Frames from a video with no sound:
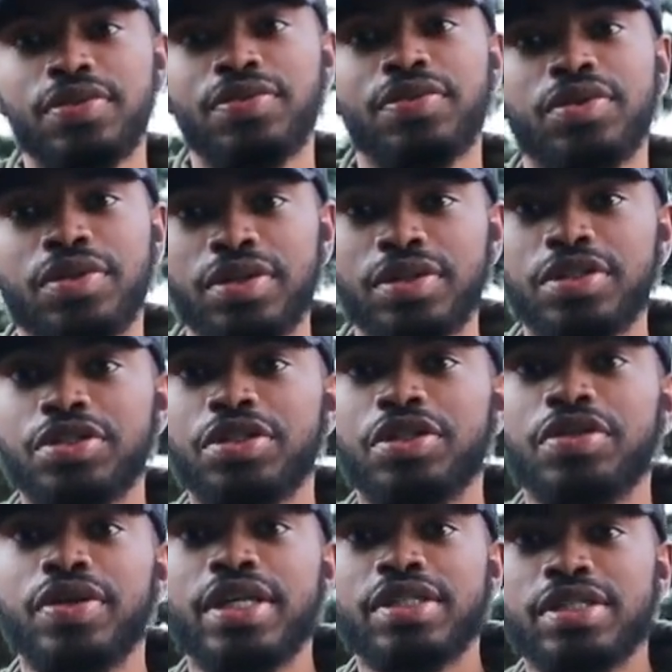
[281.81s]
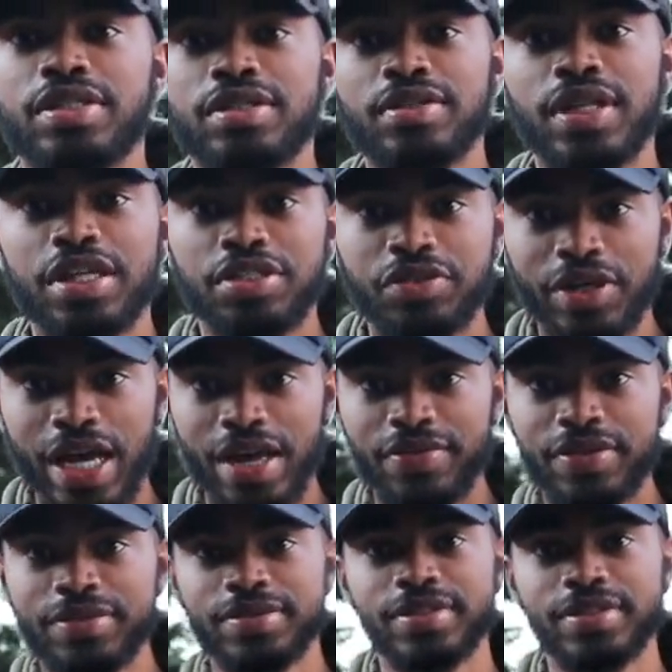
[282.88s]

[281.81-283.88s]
for the duration that you have it.